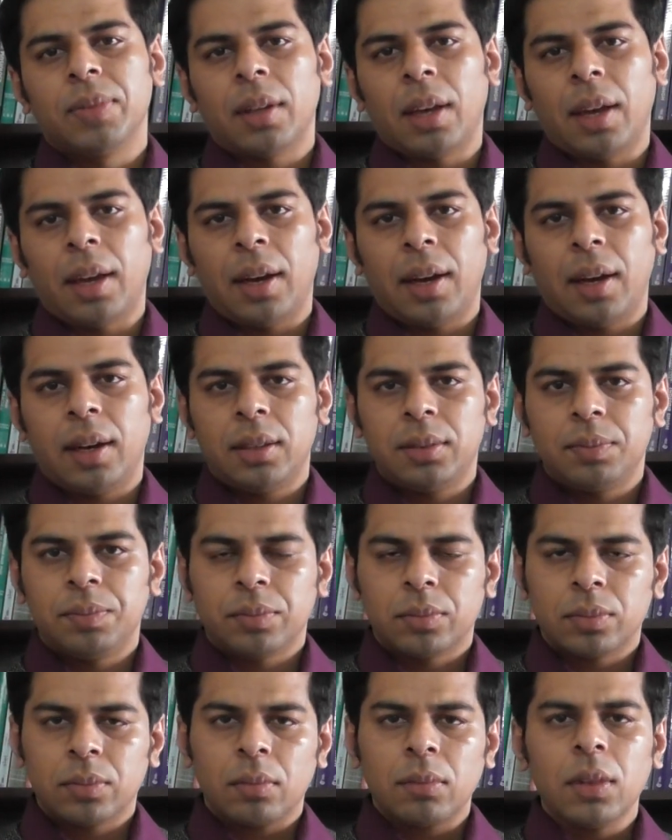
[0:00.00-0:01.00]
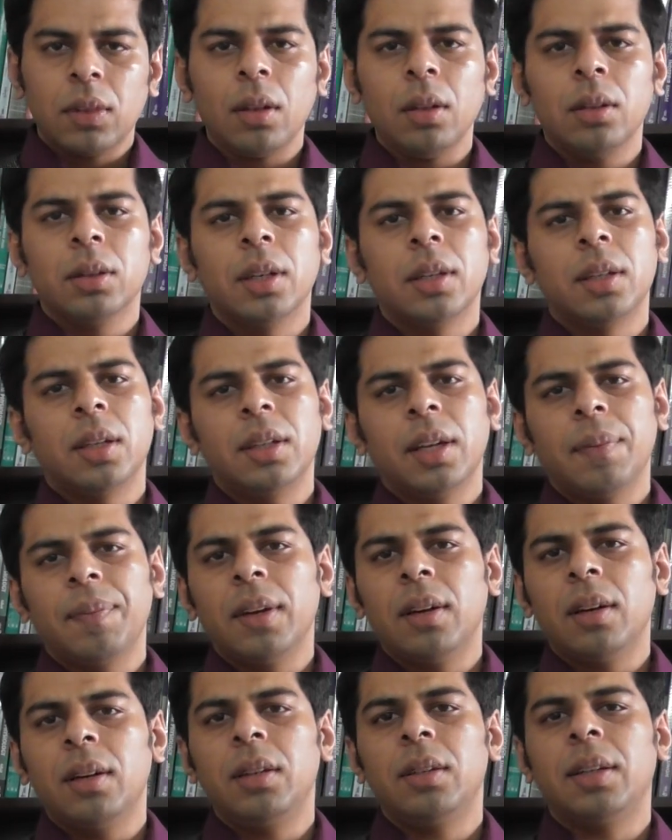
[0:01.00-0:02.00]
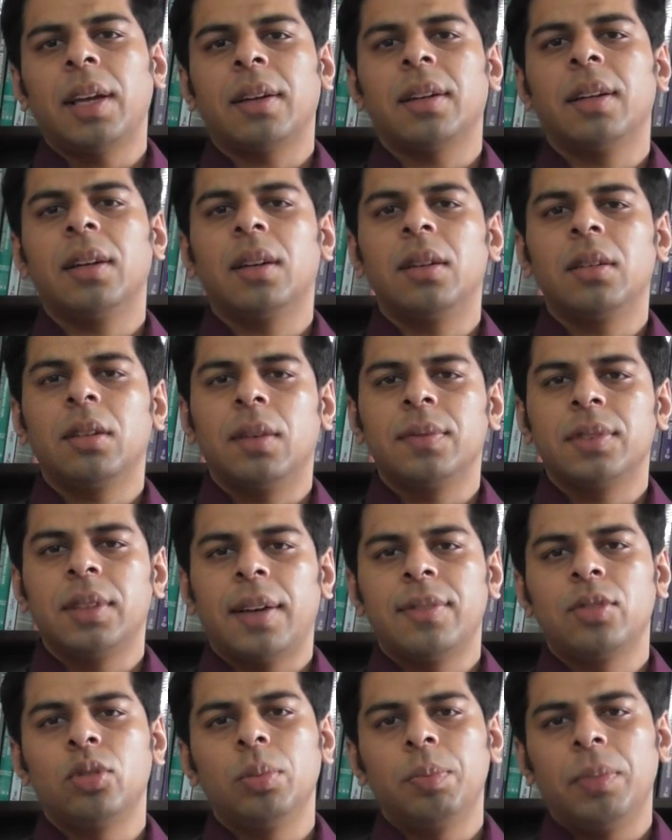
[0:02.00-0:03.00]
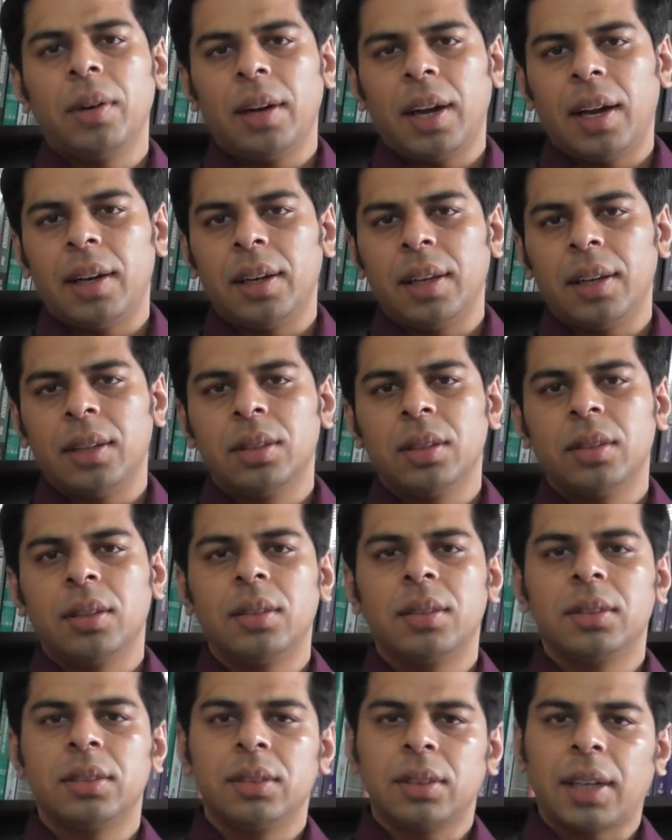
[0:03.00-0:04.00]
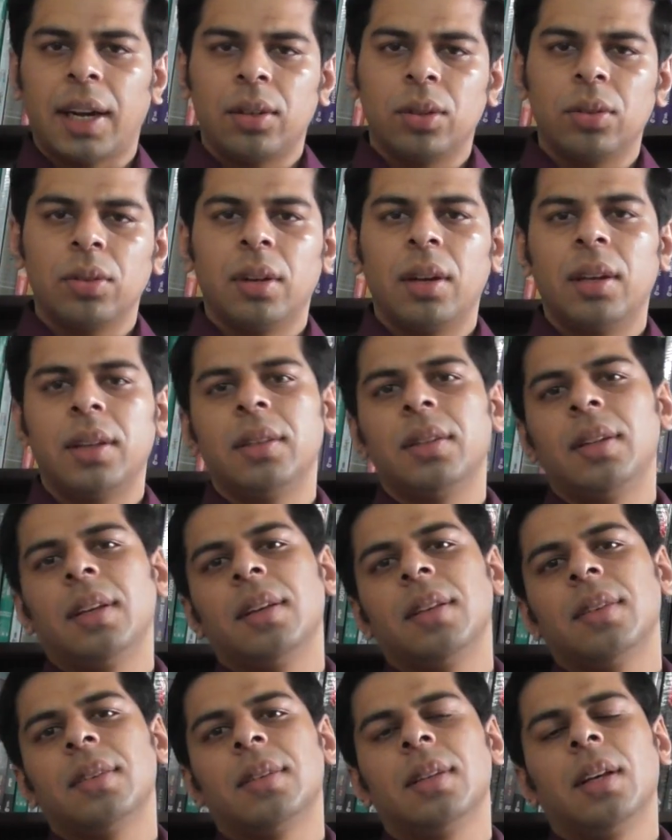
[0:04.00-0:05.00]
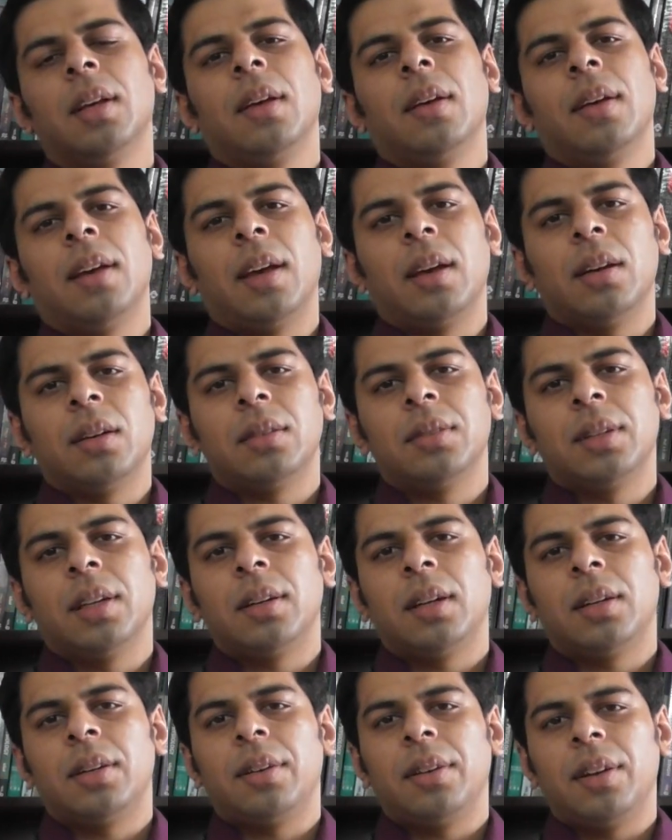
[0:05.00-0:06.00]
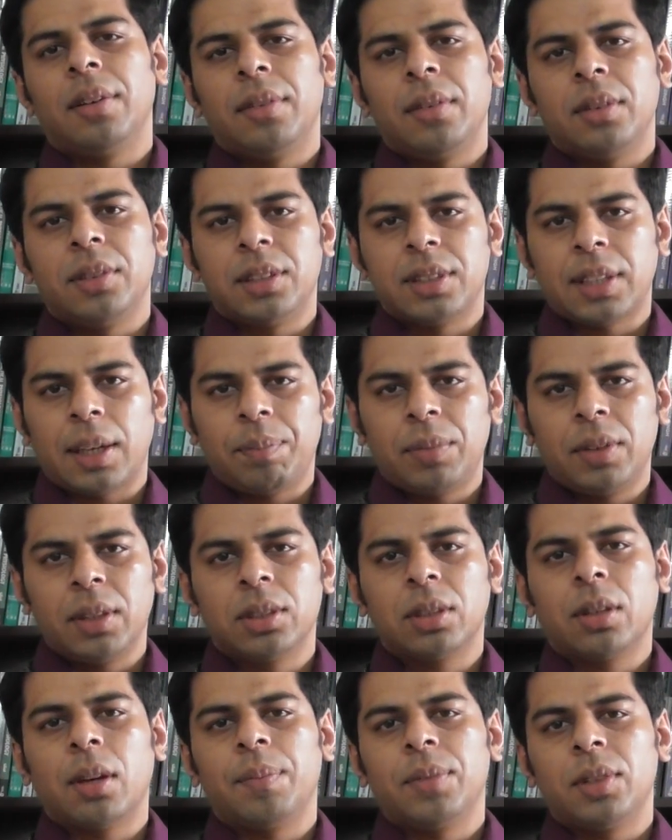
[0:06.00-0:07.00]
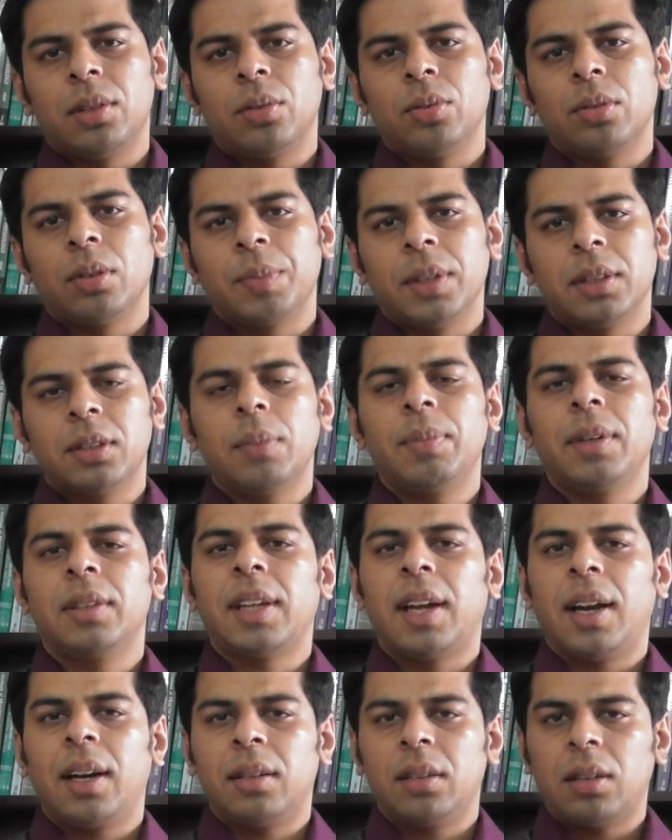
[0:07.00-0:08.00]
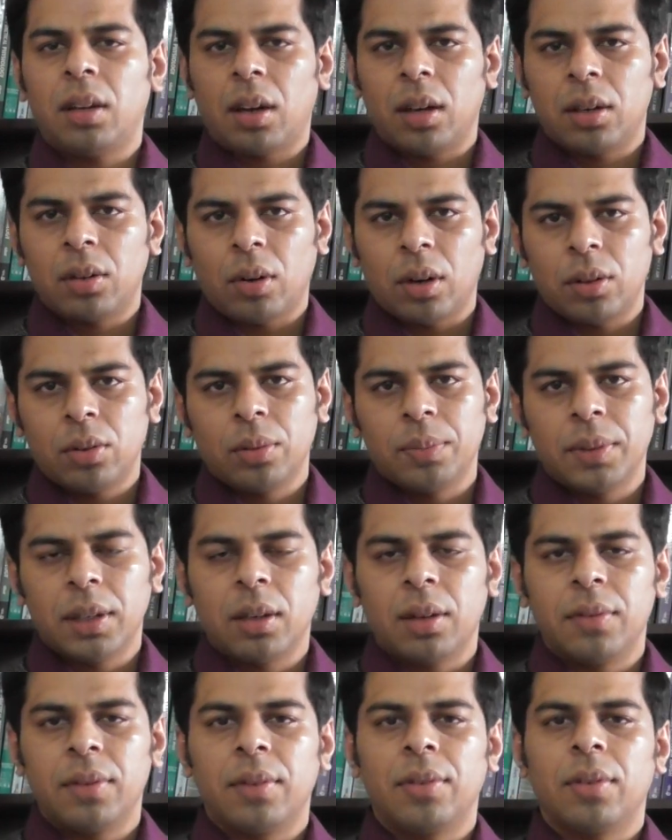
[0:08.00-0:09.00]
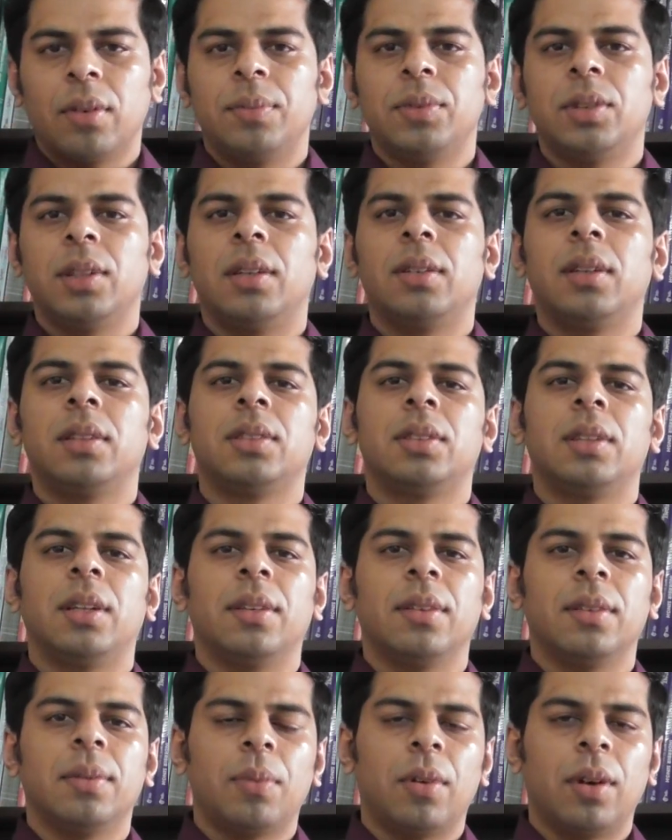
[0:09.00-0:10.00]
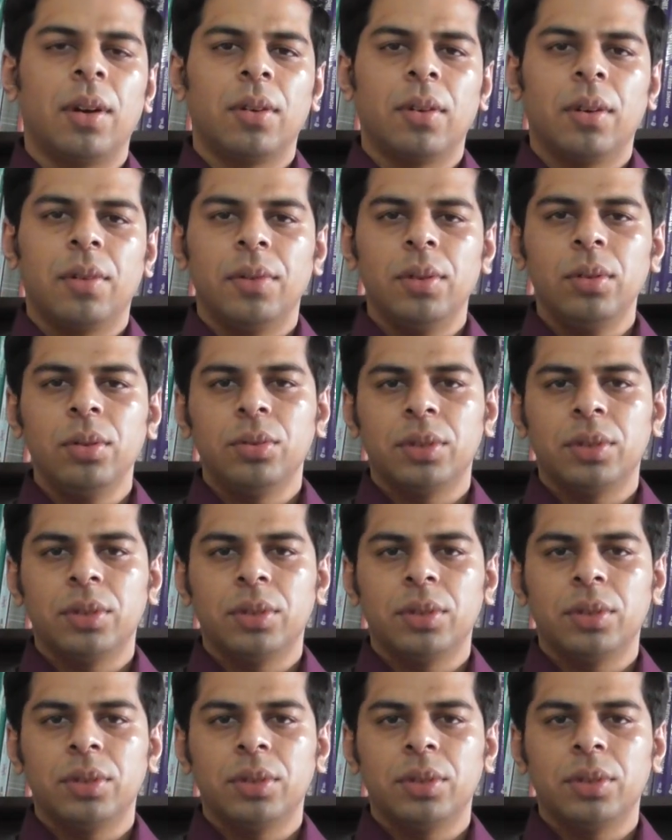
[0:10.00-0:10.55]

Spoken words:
And there are typical technical terms like super antigens, cytokinase, there are even receptors comes into the picture, but that are not to be covered from general studies point of view.